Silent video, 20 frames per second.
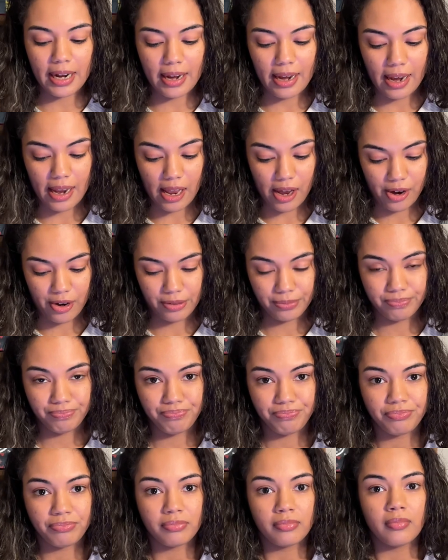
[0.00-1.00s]
now
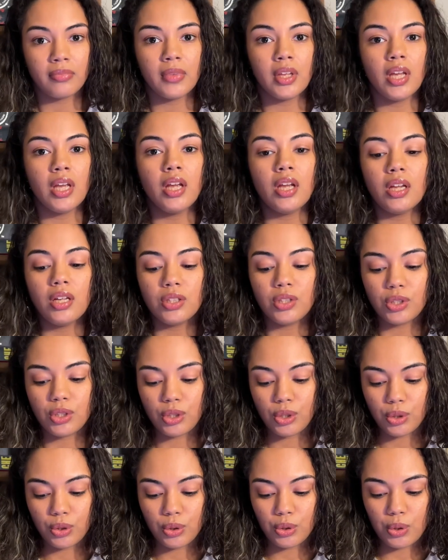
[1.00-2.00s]

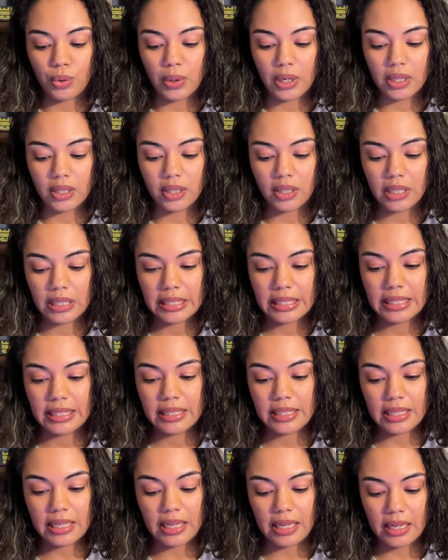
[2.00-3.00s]
to
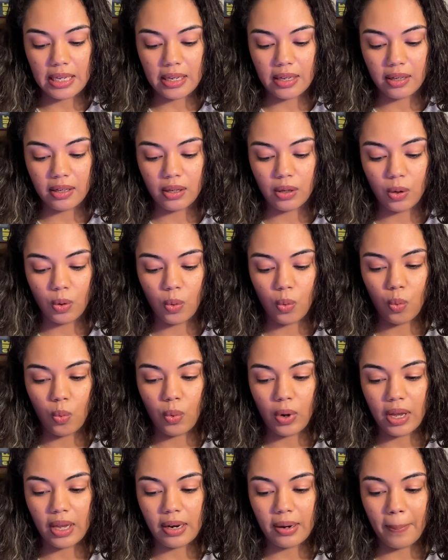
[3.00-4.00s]
see
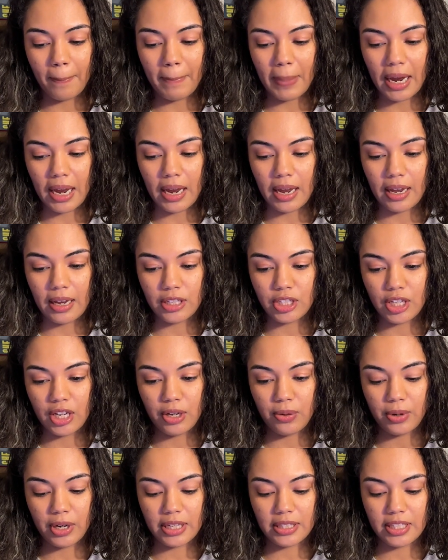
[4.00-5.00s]
what my
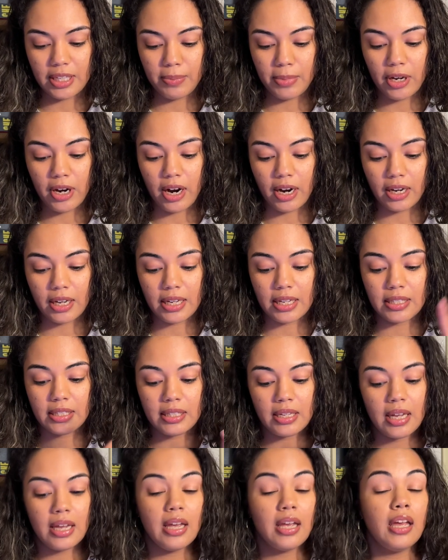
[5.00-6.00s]
January TBR, because
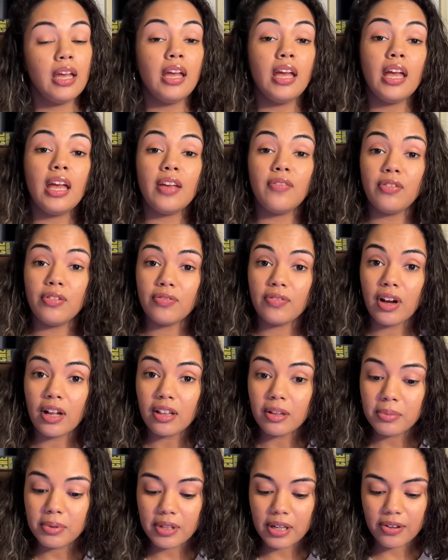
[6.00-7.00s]
if you follow
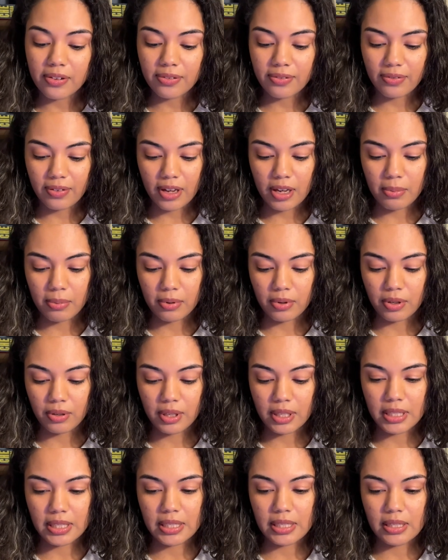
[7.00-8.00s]
me on Fable, you
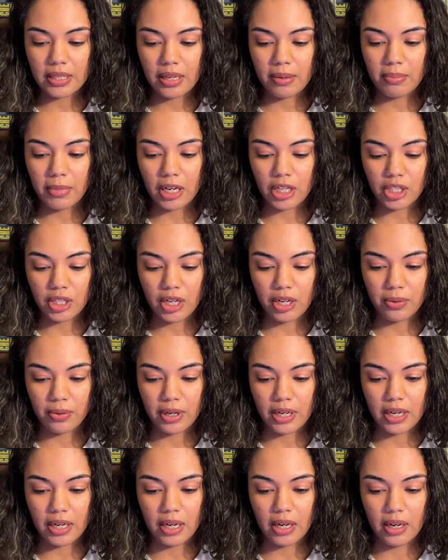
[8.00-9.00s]
can see my
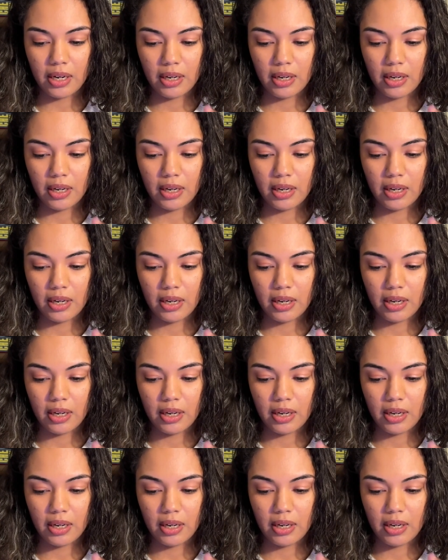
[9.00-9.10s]
January